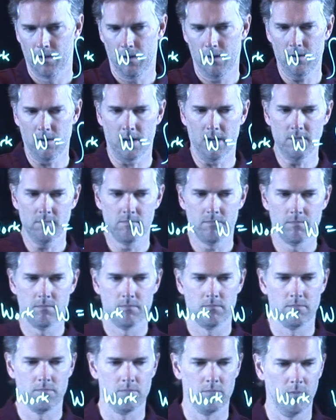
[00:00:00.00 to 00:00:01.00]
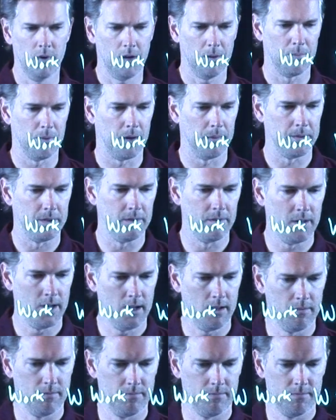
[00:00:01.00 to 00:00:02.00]
All right, we can probably do
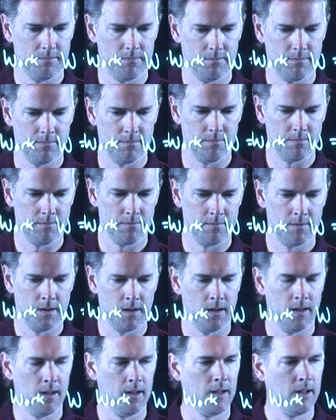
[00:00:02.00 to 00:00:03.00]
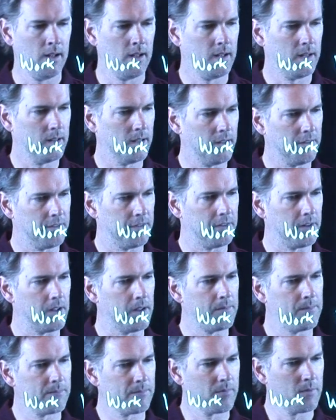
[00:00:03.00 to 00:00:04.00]
that let's see.
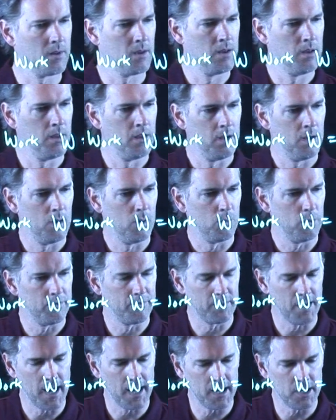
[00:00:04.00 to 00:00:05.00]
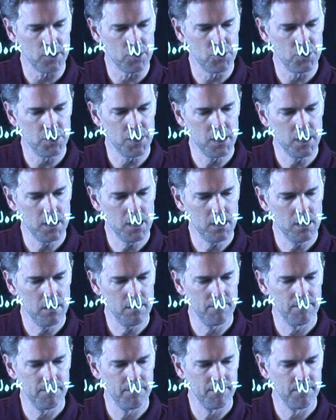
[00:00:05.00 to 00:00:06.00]
We've got a G,
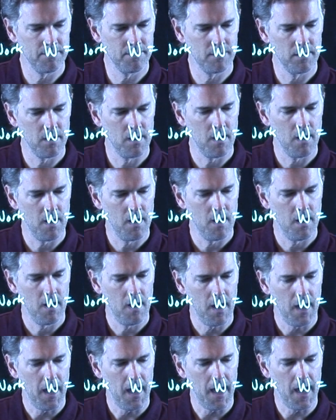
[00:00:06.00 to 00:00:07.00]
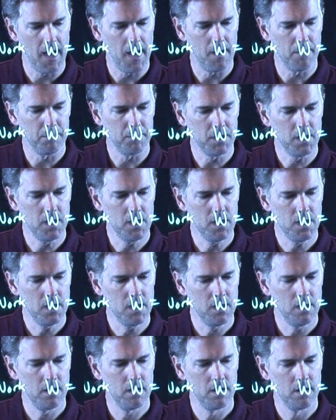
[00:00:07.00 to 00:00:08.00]
M,
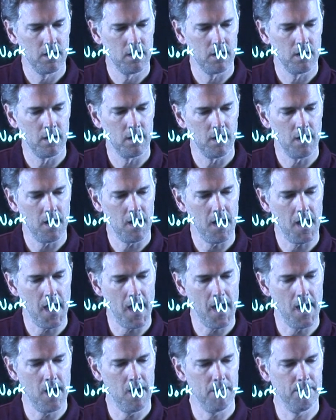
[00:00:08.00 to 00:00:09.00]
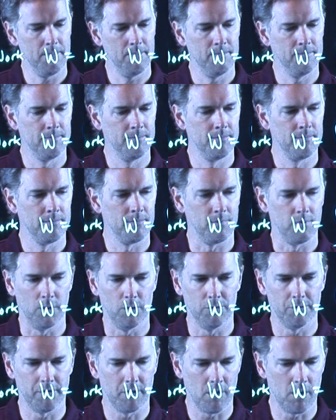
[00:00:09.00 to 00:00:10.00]
E, M.
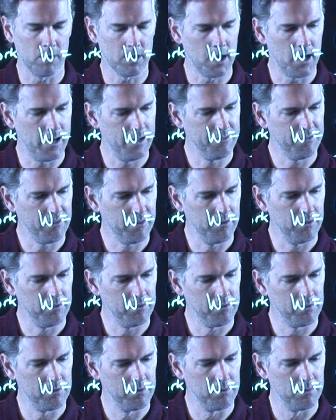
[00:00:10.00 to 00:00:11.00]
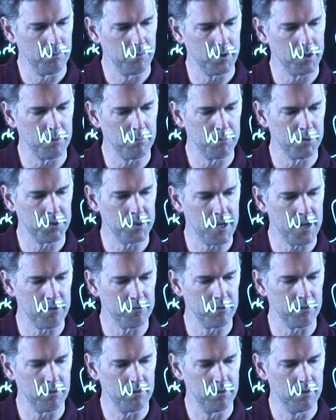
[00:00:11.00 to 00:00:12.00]
Those are all constants. We can put
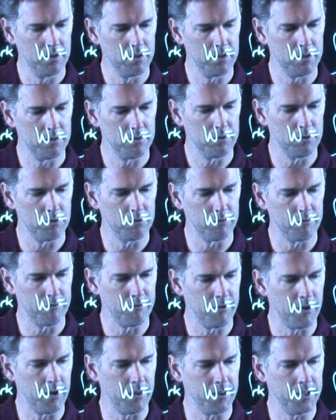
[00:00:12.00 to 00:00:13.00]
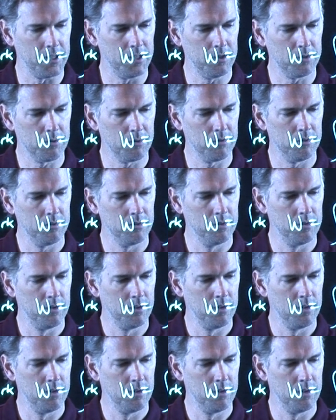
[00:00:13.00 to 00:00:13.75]
those, those in front of the integral.